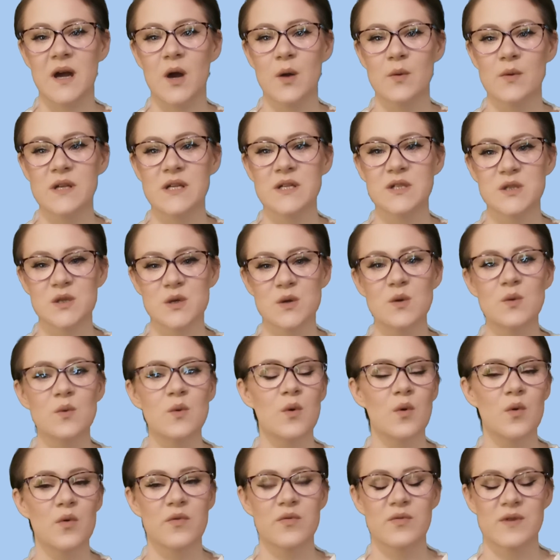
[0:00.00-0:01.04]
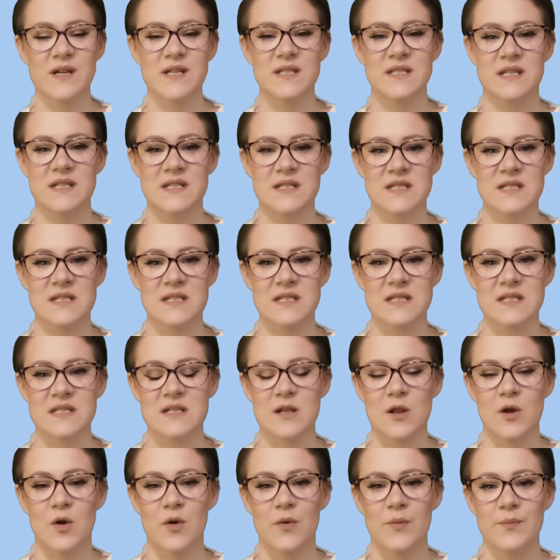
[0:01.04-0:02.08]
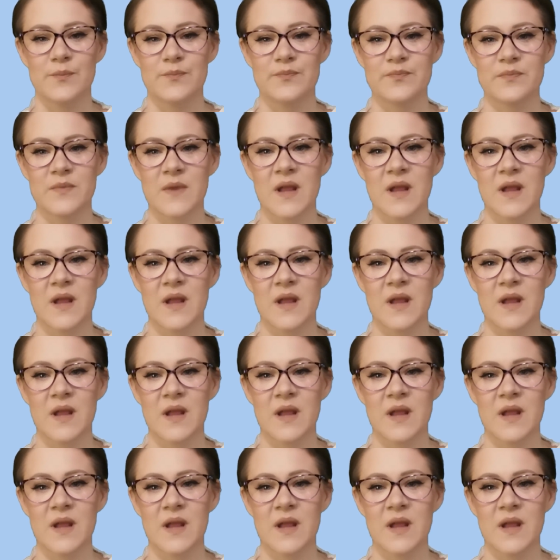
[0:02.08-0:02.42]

only 2 or 3 sentences long.